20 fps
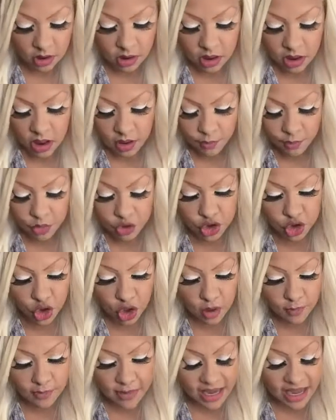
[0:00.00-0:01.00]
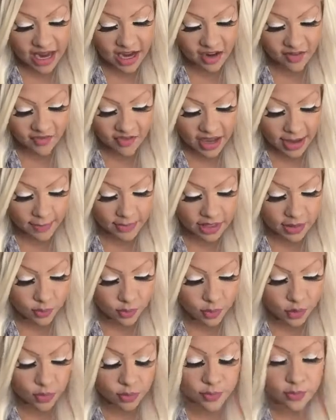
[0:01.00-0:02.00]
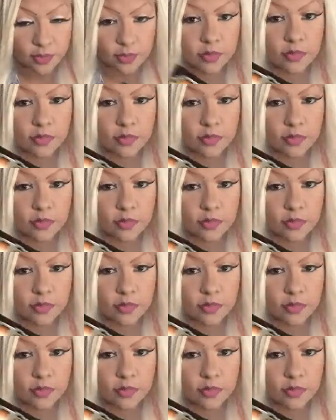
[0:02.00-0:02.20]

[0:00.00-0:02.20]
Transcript: Mature man family room.